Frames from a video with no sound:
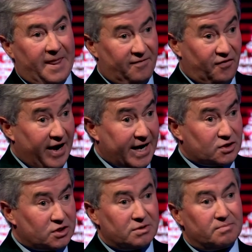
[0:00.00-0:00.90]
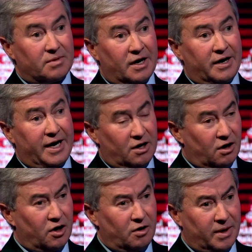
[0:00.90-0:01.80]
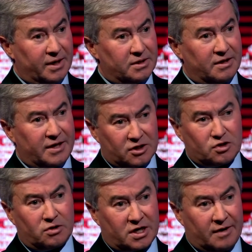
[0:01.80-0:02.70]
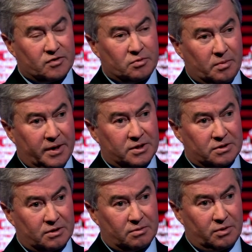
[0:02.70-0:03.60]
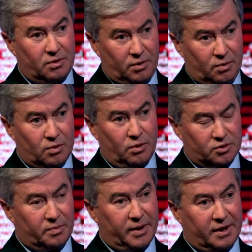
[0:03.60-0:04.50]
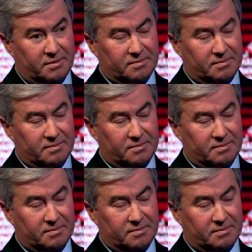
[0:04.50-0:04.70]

effects in our homeland, and that's not a comfortable place that we would want to be in.